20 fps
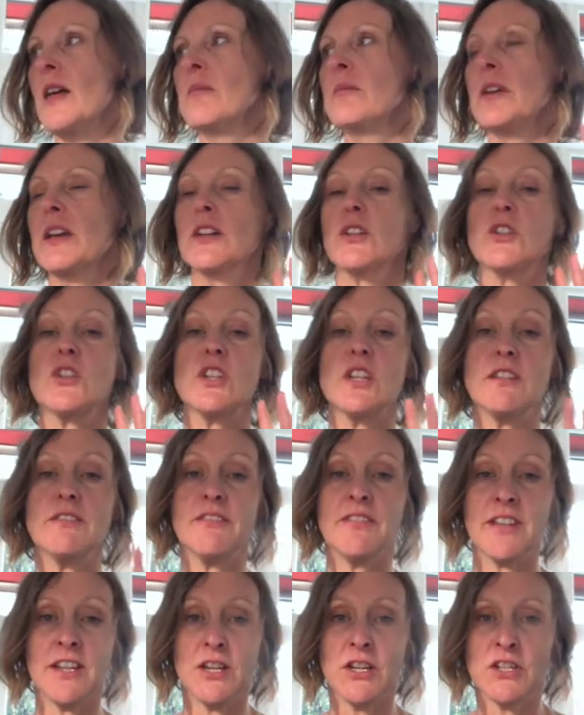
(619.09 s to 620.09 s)
Because she
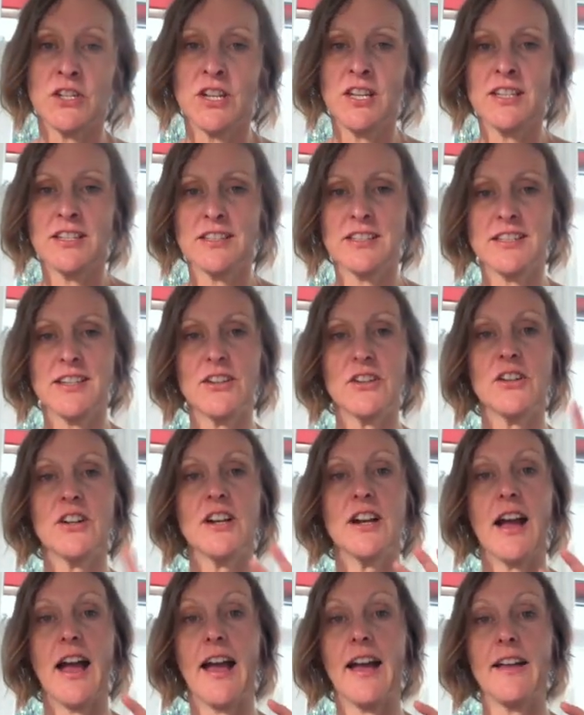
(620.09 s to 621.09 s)
finishes
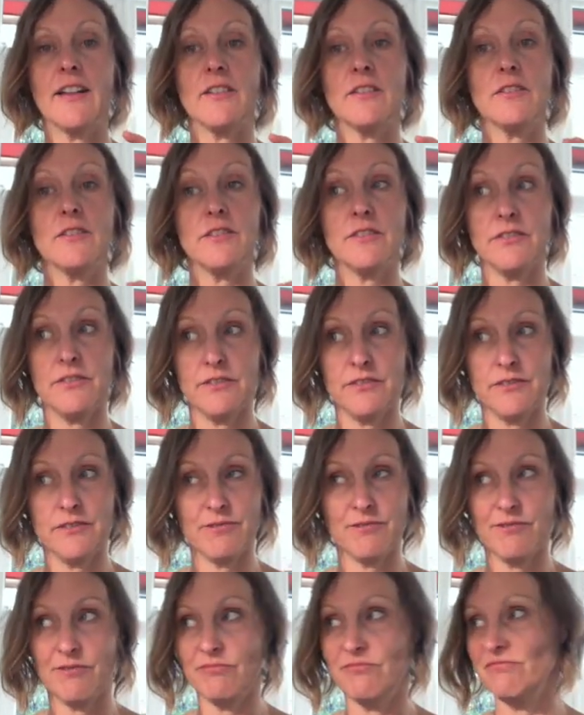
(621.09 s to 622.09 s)
dinner at,
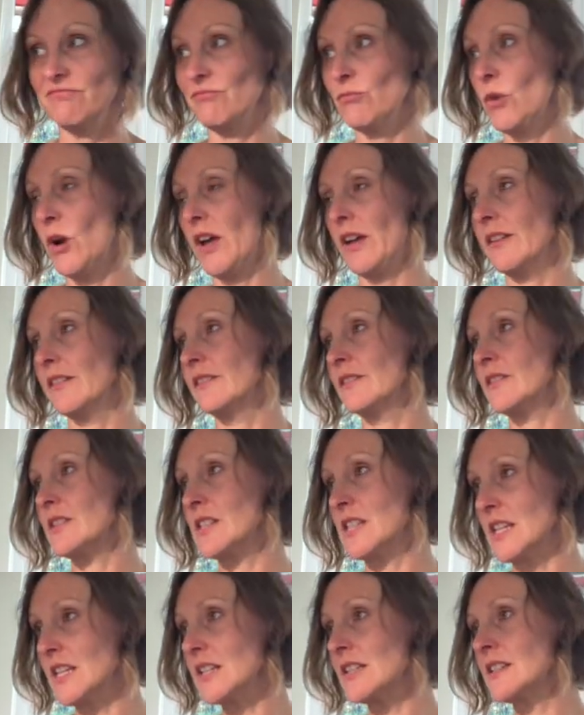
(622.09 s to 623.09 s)
what,
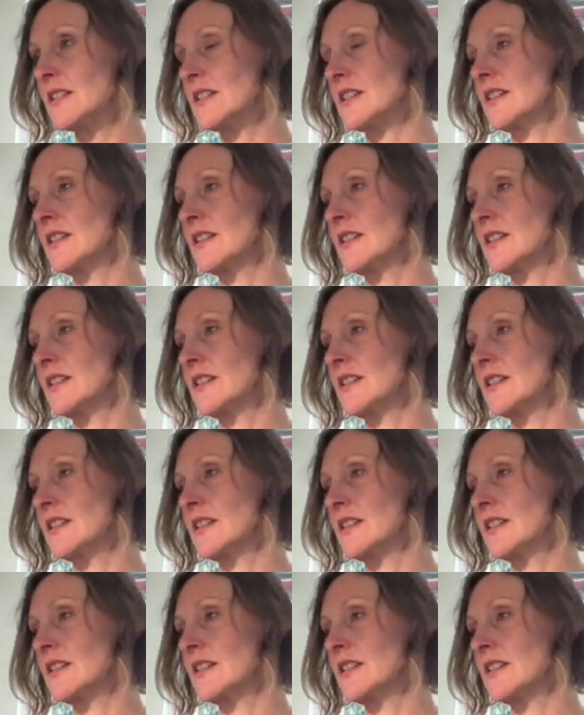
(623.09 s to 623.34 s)
6?